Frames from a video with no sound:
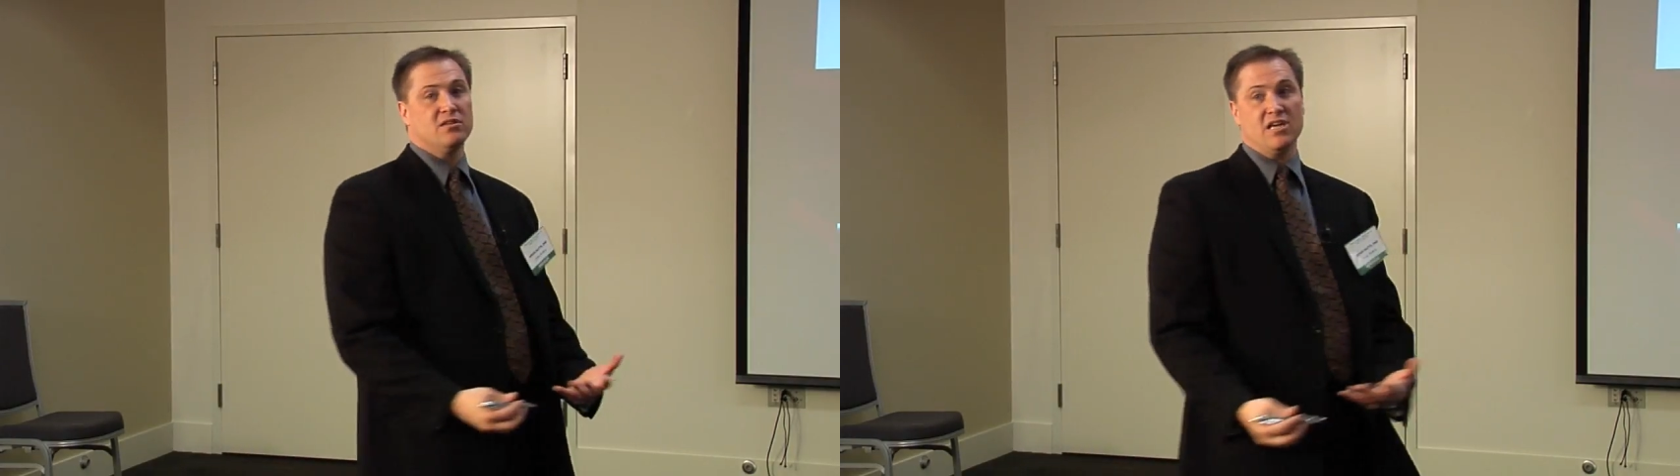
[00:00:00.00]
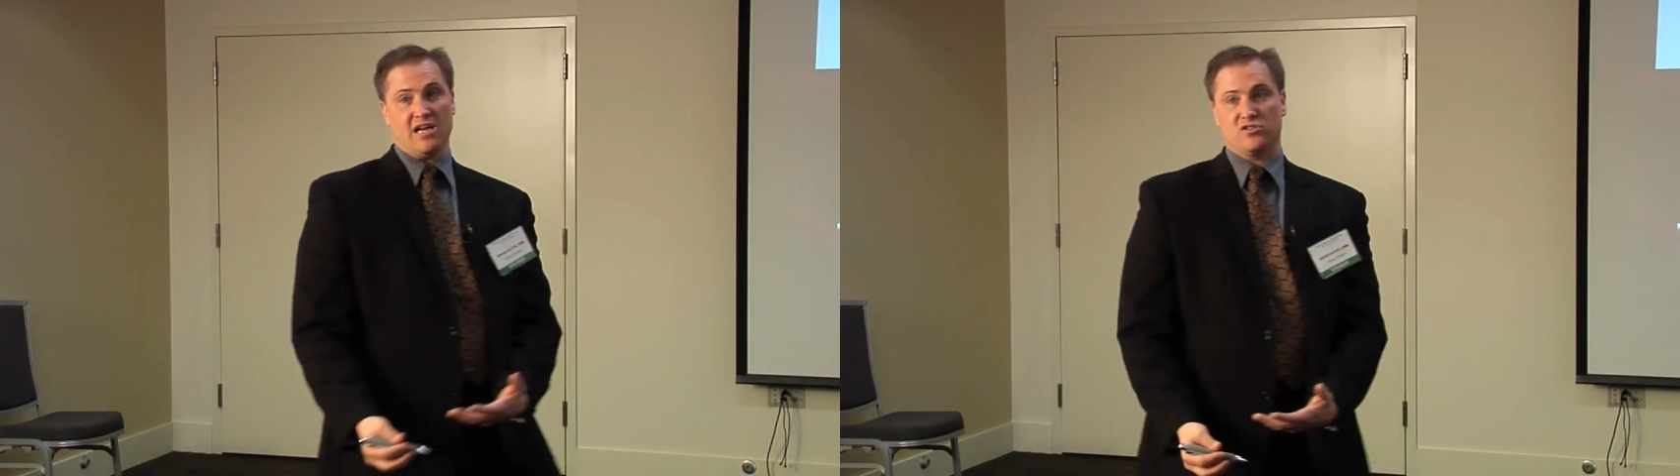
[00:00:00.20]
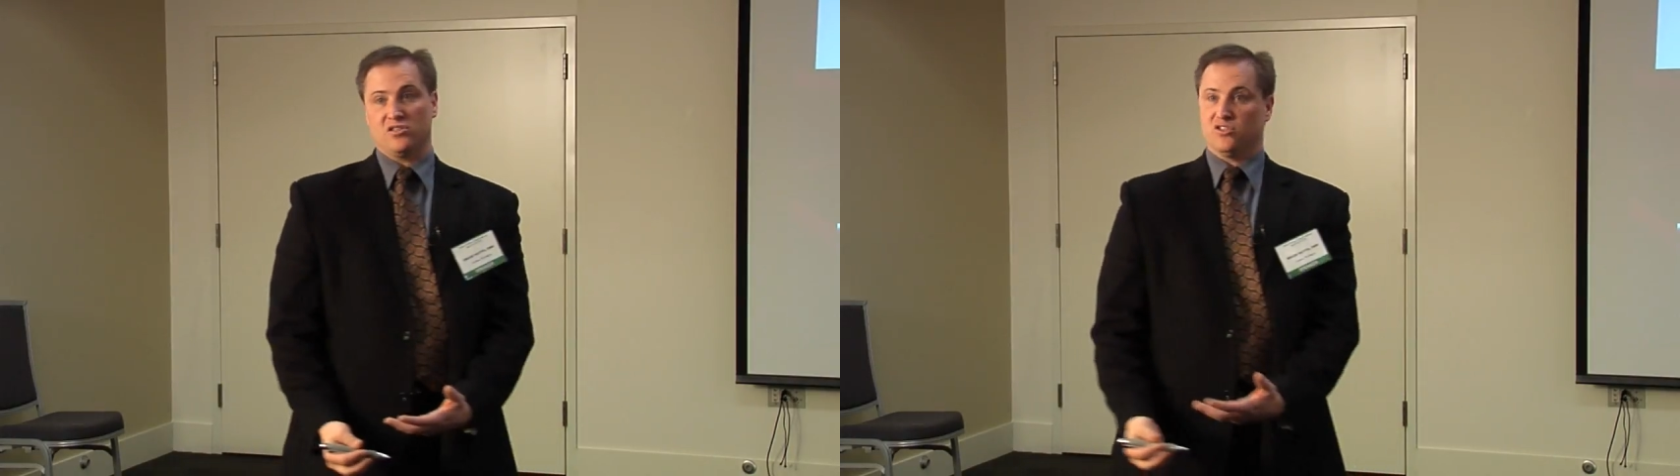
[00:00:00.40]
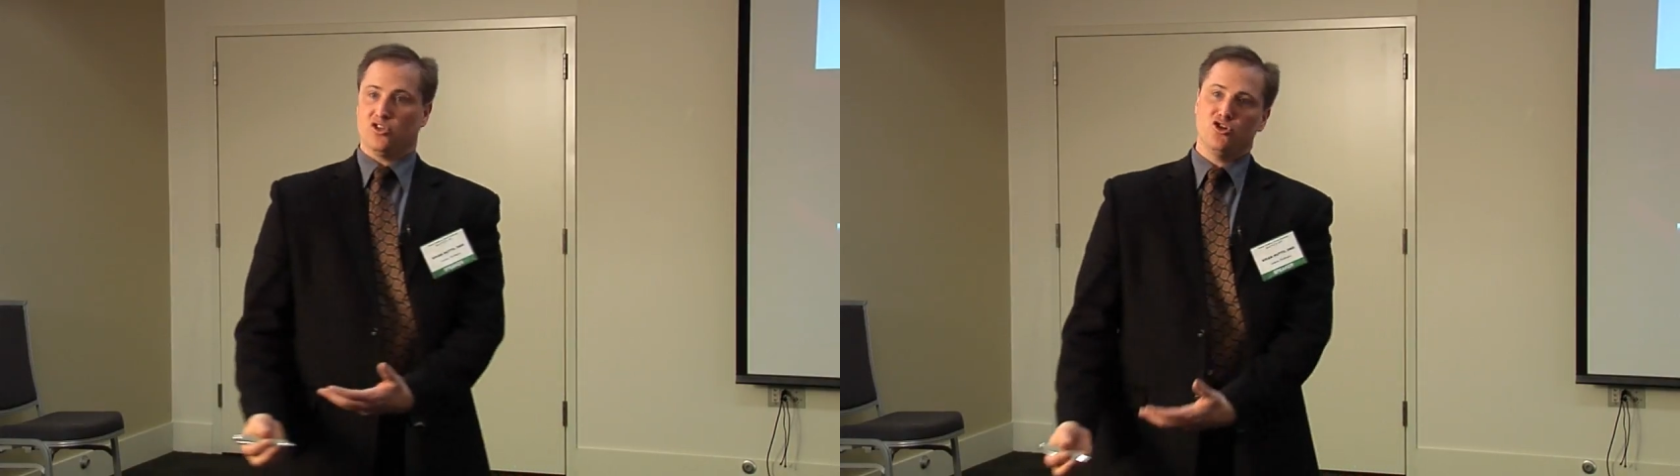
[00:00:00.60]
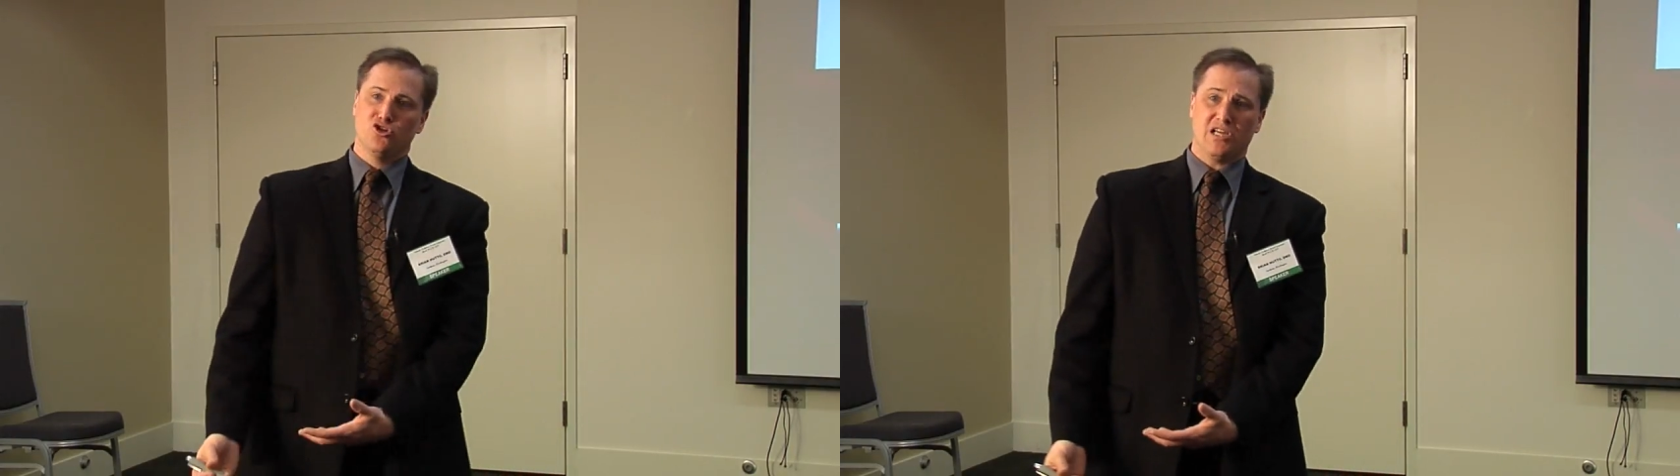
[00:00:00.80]
Yes.
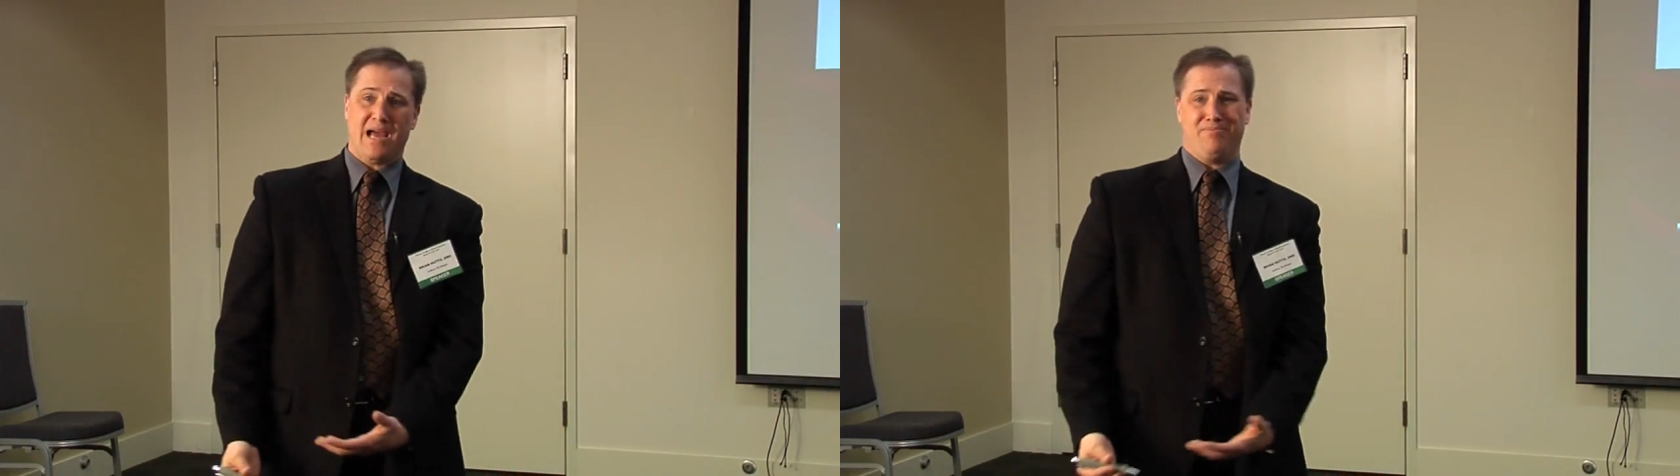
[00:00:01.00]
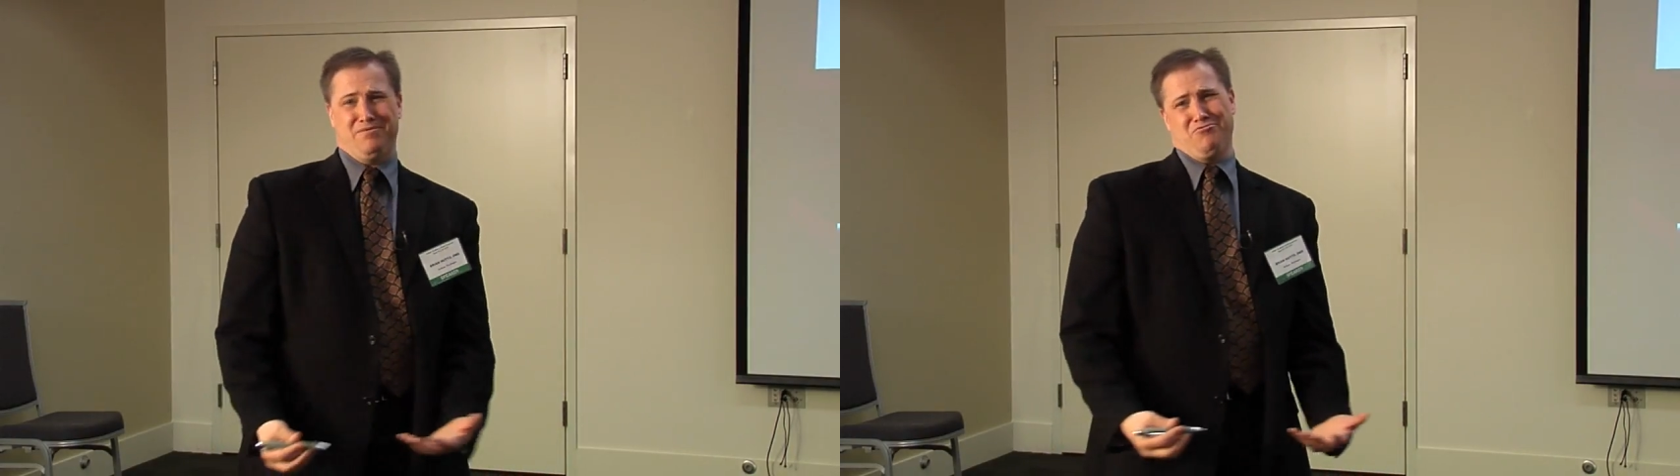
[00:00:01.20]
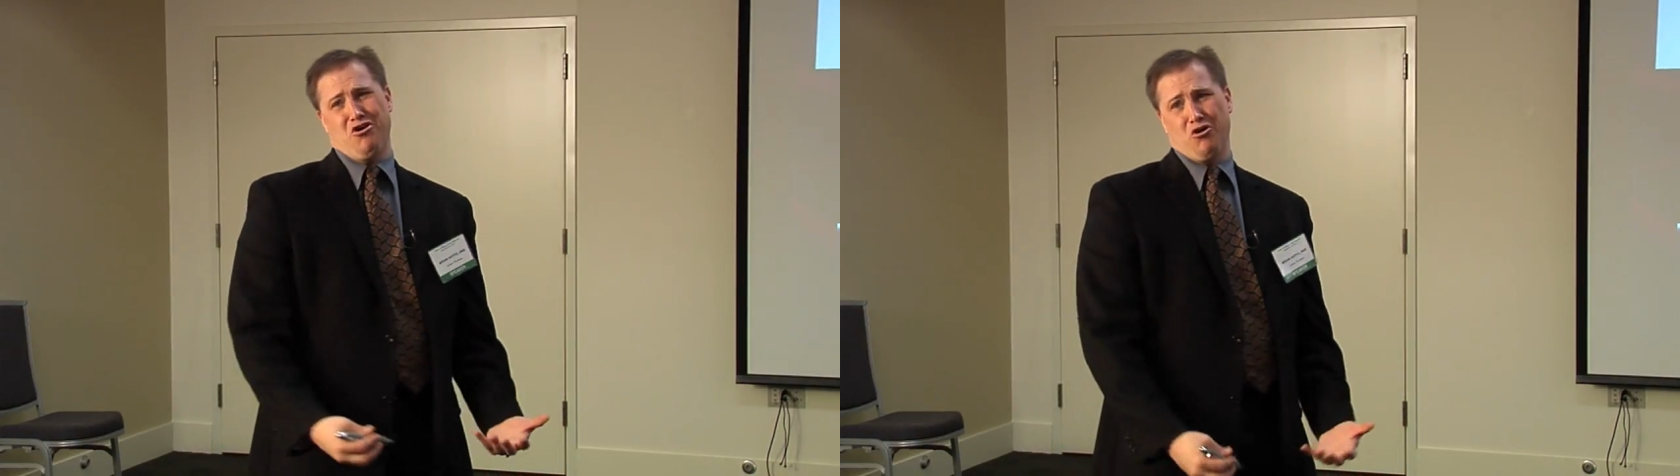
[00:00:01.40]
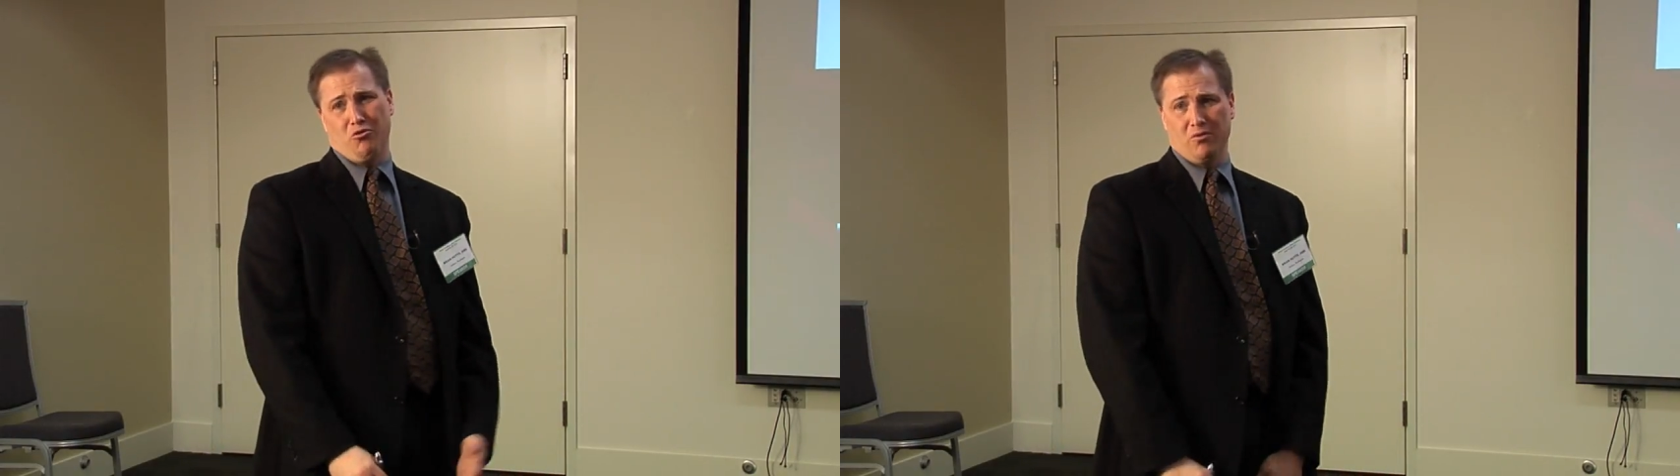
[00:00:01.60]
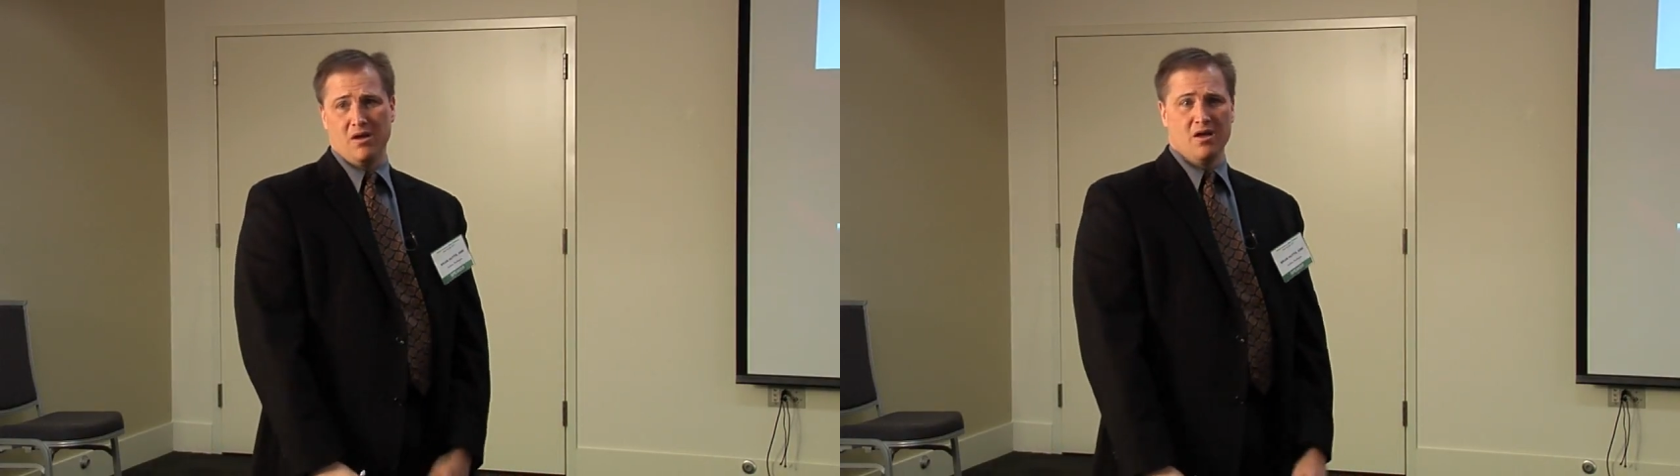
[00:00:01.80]
Does it usually happen? No.